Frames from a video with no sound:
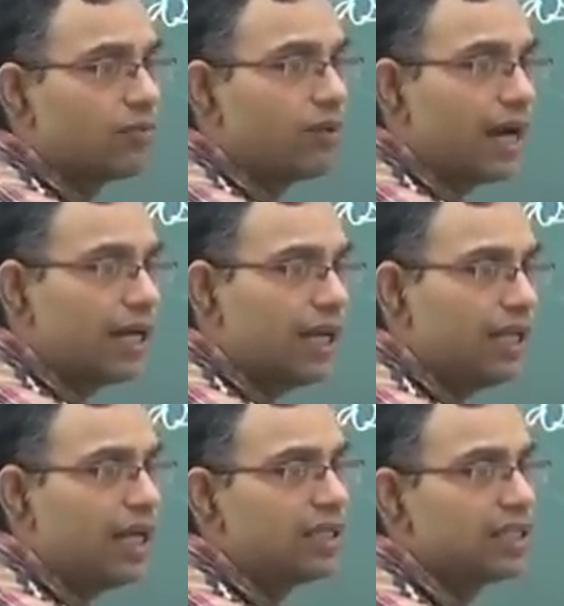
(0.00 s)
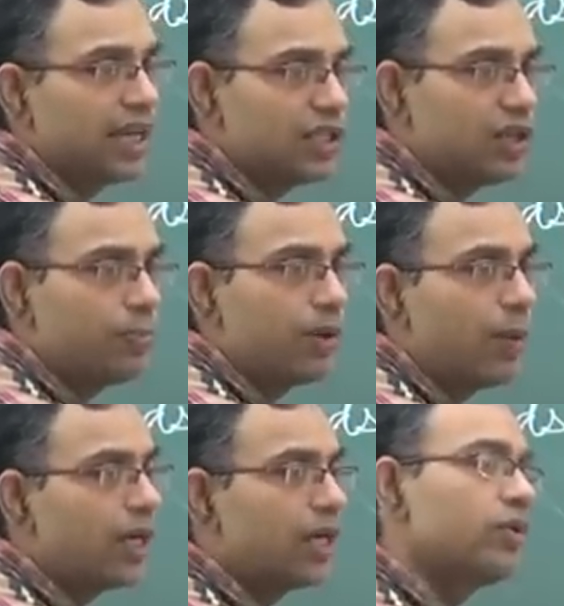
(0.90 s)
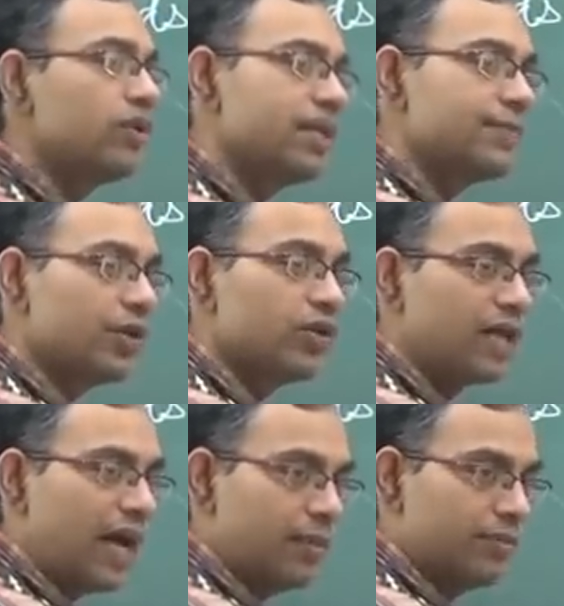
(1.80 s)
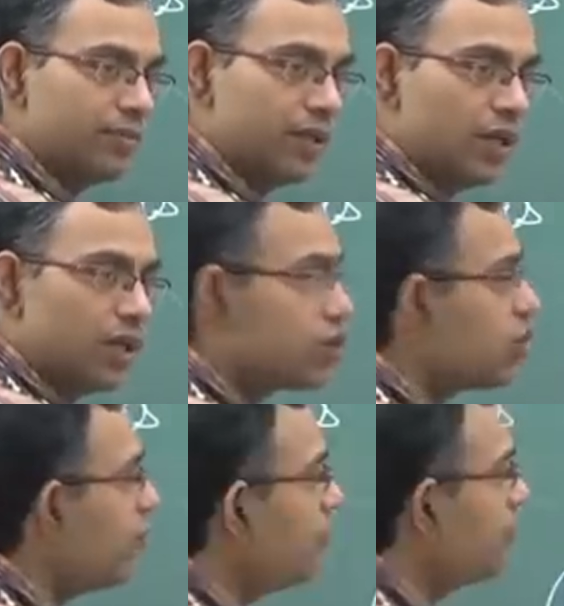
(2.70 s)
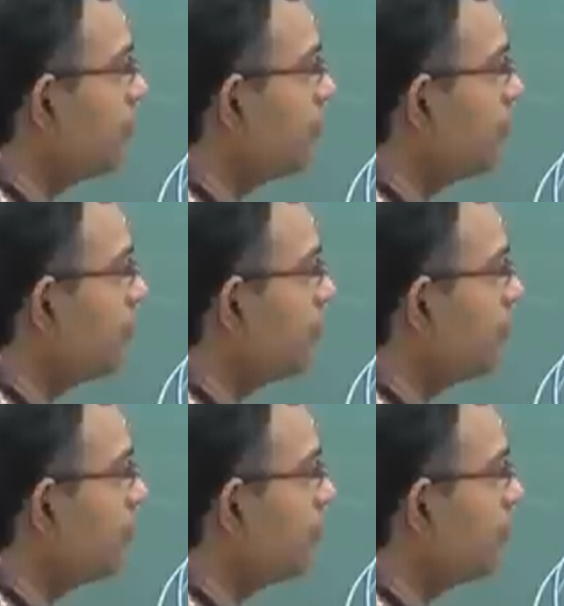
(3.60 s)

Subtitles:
finding the change of property with respect to time. So,